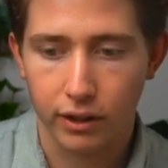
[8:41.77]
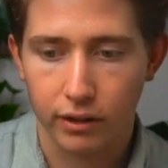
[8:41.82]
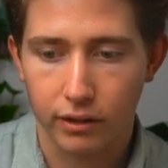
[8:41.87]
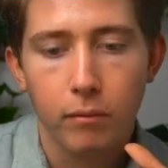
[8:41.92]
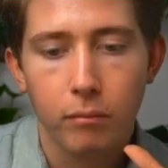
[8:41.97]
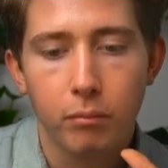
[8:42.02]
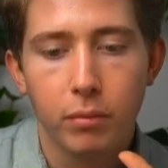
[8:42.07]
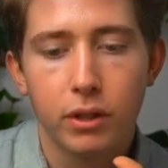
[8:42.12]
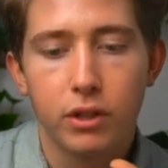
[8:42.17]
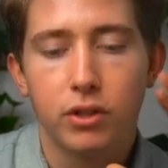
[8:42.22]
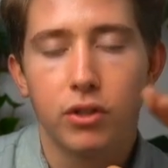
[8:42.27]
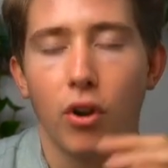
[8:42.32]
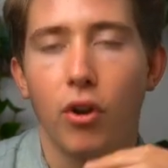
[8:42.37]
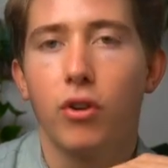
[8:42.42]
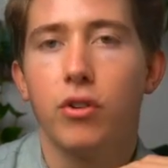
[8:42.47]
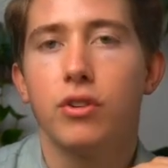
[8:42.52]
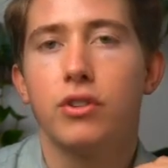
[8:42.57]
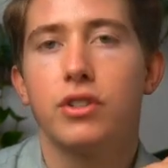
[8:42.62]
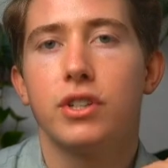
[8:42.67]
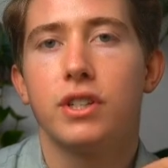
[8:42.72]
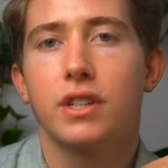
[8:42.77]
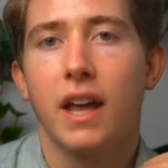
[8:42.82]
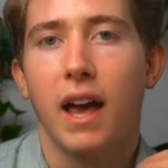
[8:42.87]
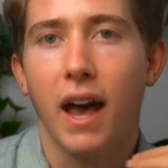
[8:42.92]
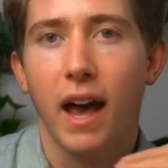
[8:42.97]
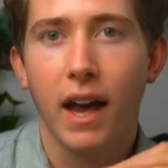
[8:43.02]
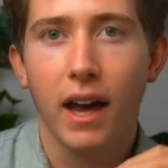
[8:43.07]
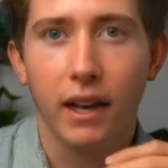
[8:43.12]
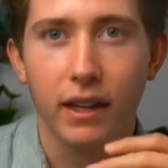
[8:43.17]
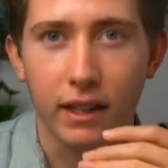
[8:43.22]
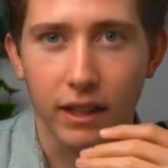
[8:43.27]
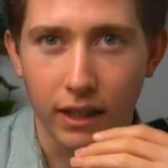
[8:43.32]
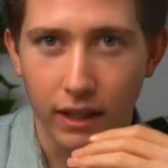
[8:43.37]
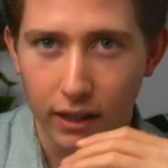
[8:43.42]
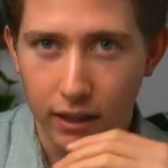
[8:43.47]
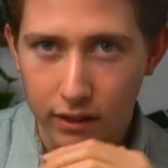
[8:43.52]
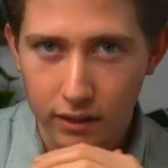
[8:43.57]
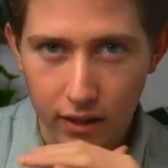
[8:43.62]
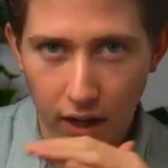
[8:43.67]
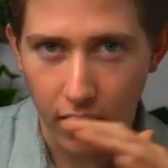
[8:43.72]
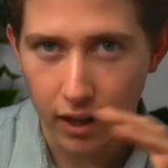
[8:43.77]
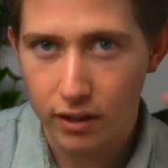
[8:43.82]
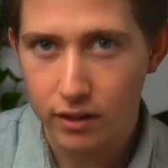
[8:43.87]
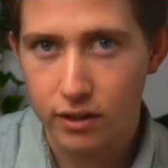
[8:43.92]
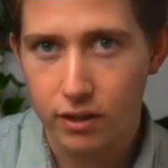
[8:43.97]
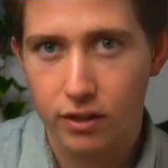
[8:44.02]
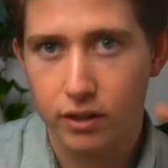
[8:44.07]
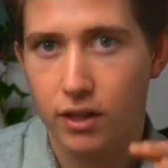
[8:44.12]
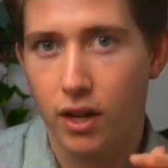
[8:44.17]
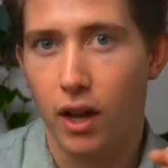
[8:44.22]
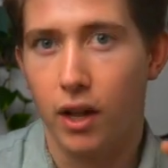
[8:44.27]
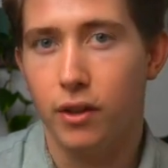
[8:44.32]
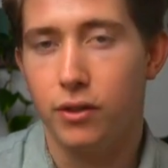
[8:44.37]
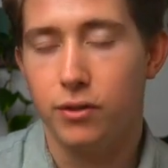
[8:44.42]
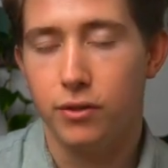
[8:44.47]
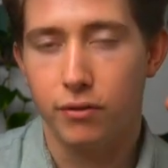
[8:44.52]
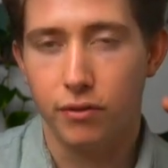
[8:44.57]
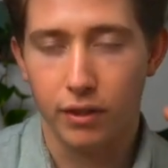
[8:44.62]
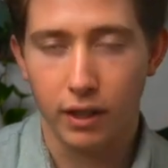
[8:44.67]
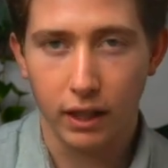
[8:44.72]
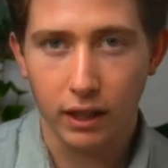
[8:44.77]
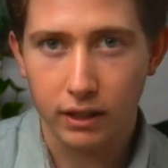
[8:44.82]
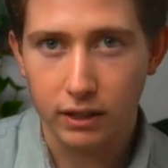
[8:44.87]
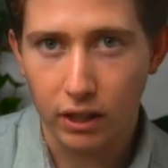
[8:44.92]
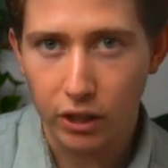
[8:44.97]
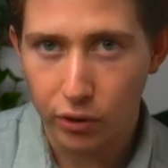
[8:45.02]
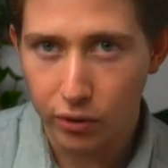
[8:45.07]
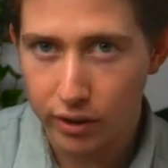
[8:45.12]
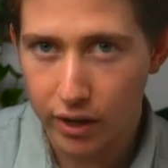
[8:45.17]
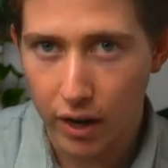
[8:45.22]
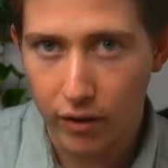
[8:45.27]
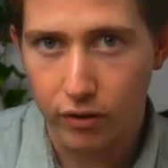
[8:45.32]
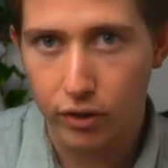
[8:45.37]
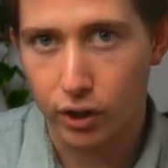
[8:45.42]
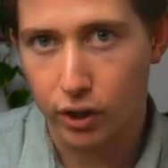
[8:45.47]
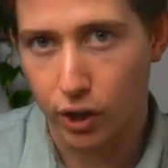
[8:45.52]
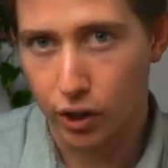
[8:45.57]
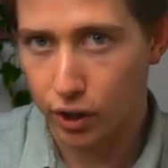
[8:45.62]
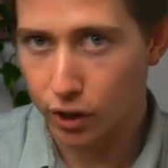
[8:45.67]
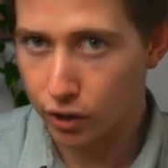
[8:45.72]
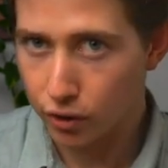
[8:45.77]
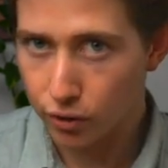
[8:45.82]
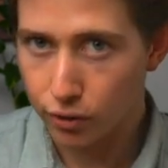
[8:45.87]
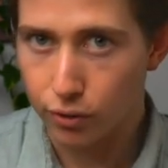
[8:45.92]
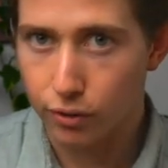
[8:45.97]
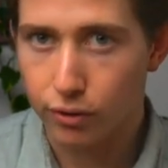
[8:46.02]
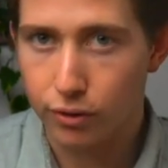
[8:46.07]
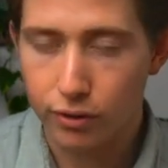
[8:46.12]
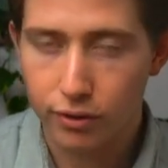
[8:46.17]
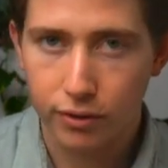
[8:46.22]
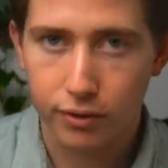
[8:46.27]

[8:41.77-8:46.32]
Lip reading: But don't just add in tons and tons of things that you're never going to use.